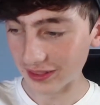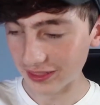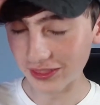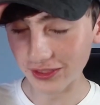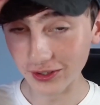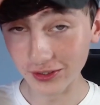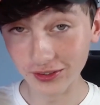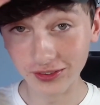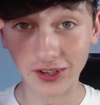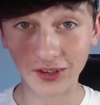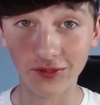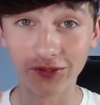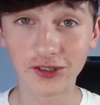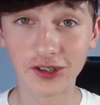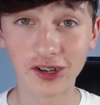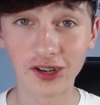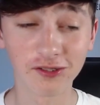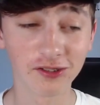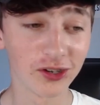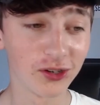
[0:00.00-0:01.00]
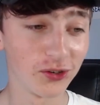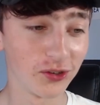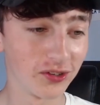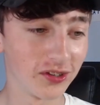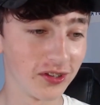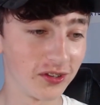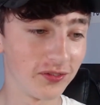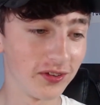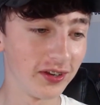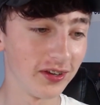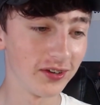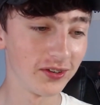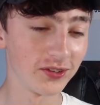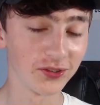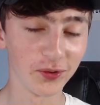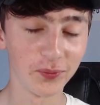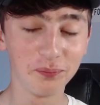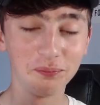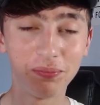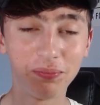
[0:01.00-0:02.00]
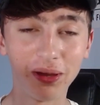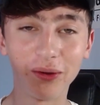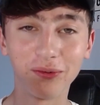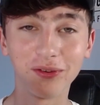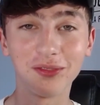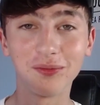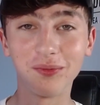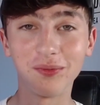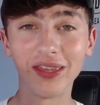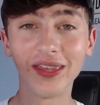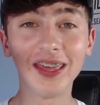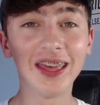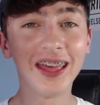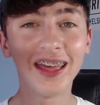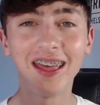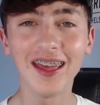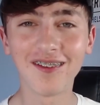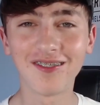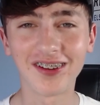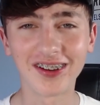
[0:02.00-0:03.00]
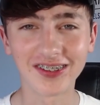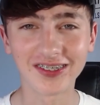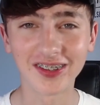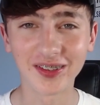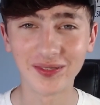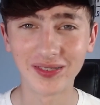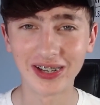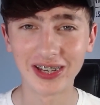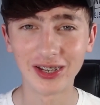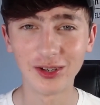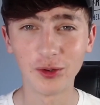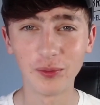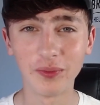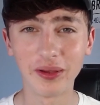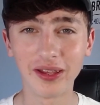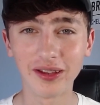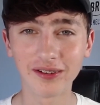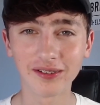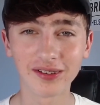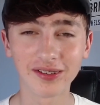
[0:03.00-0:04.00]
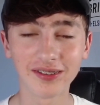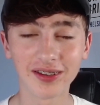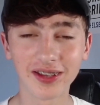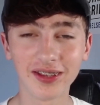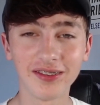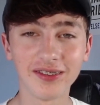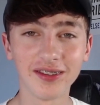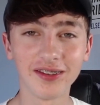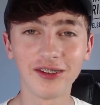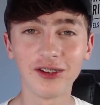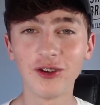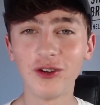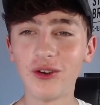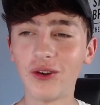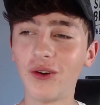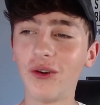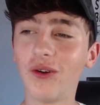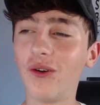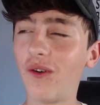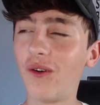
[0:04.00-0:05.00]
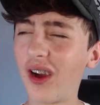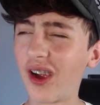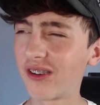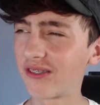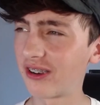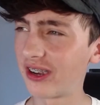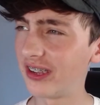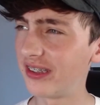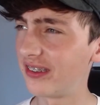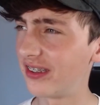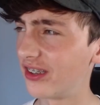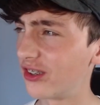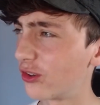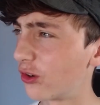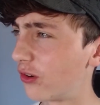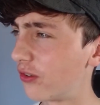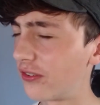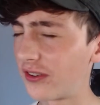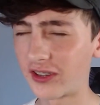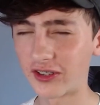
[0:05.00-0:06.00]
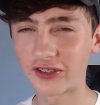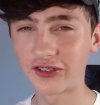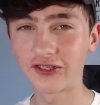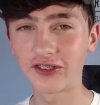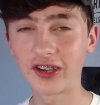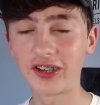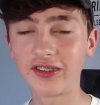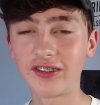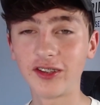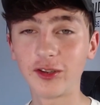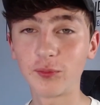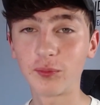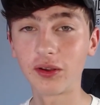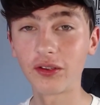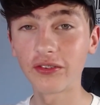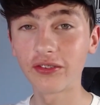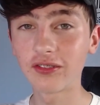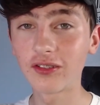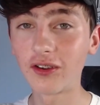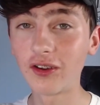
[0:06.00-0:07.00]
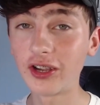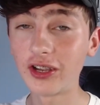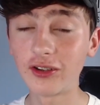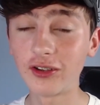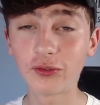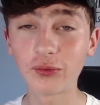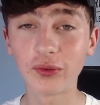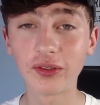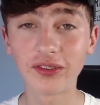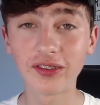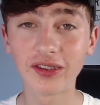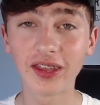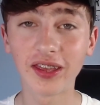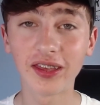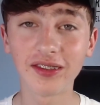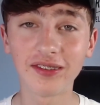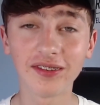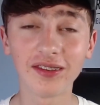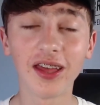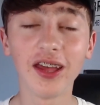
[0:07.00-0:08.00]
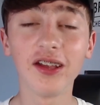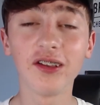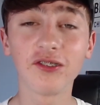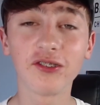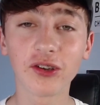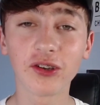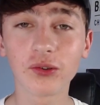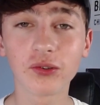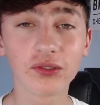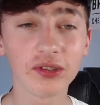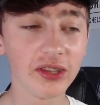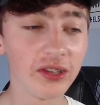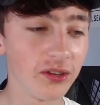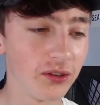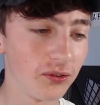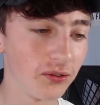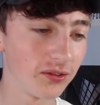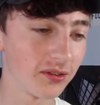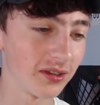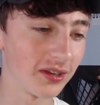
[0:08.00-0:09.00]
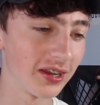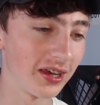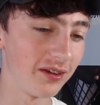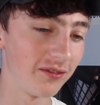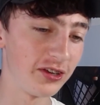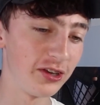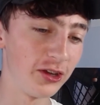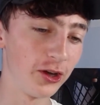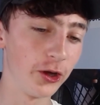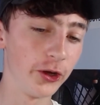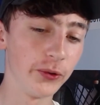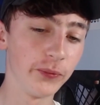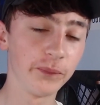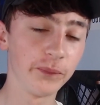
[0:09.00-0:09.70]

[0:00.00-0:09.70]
Third time trying to record this video, so bear with me if I seem a little bit irritated or irated or frustrated. But starting off with today's Chelsea news today video.